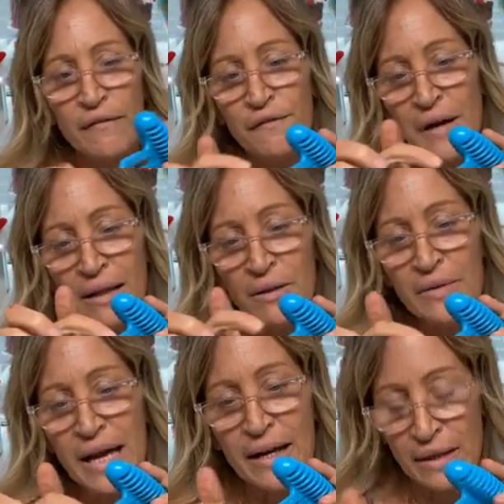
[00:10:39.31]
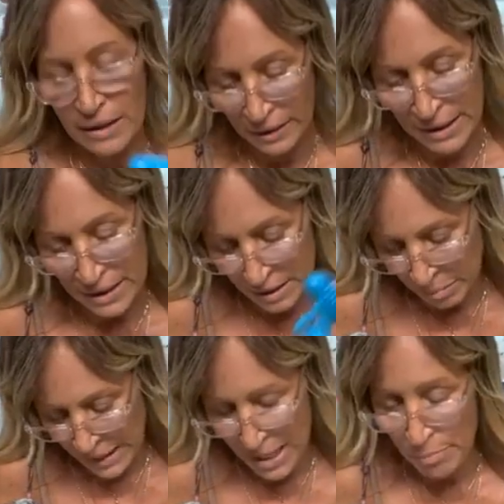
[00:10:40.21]
Follow that. It leads the
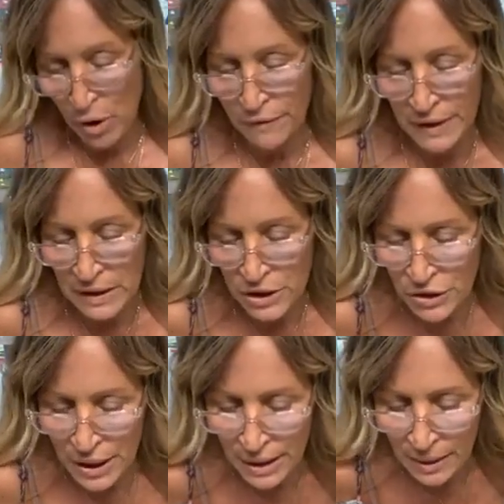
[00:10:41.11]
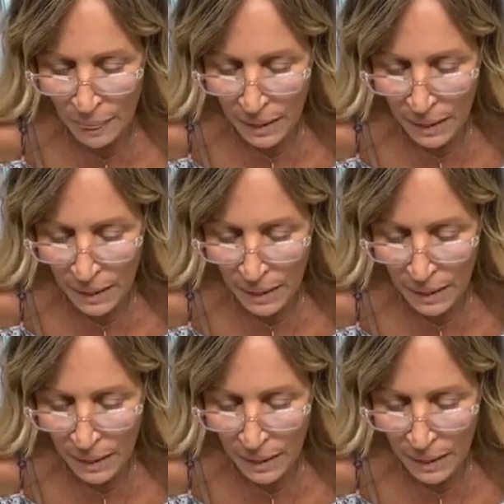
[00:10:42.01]
blade perfectly straight.